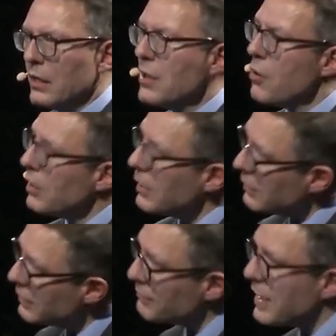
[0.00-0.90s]
No,
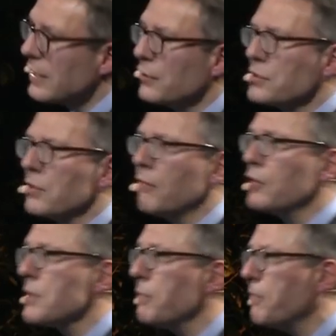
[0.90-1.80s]
values,
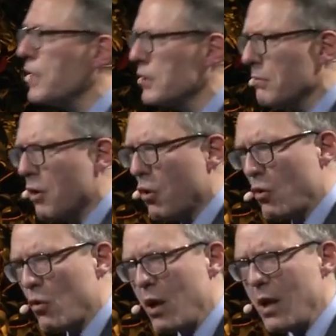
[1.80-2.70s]
for example, freedom
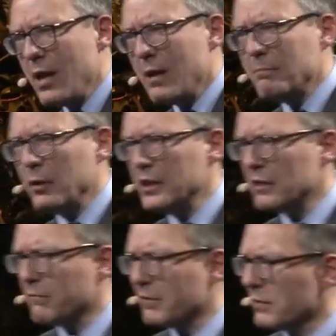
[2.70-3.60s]
or
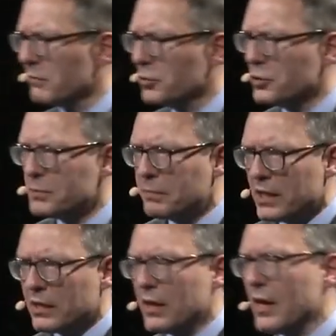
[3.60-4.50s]
political freedom to
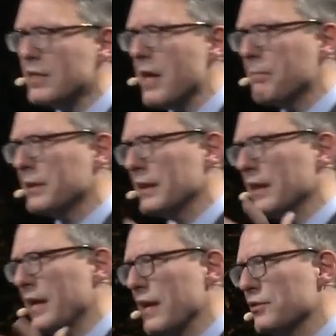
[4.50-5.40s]
speak in that
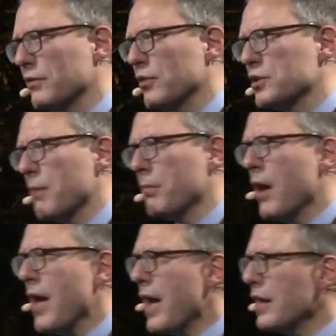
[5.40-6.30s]
particular country, for example.
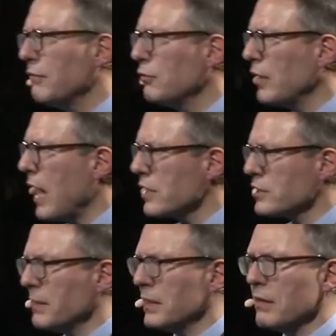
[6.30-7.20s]
And if you can't
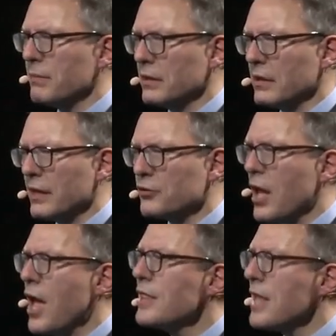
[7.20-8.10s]
speak in that particular
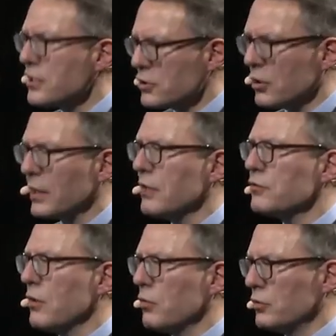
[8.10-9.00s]
country, that is not a
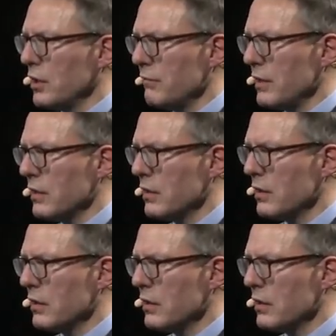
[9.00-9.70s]
country I want to live in.